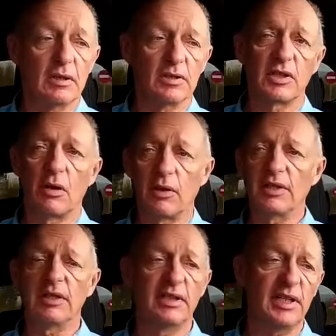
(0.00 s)
So I
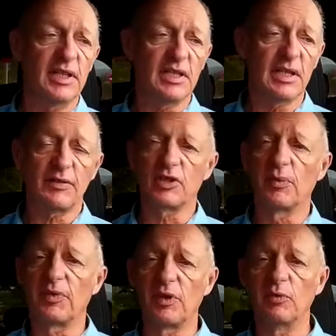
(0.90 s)
needed to have
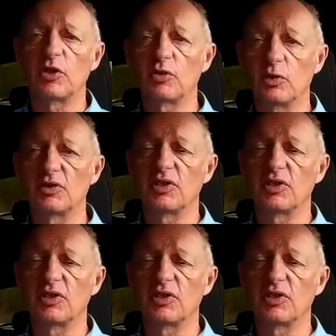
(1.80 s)
something which would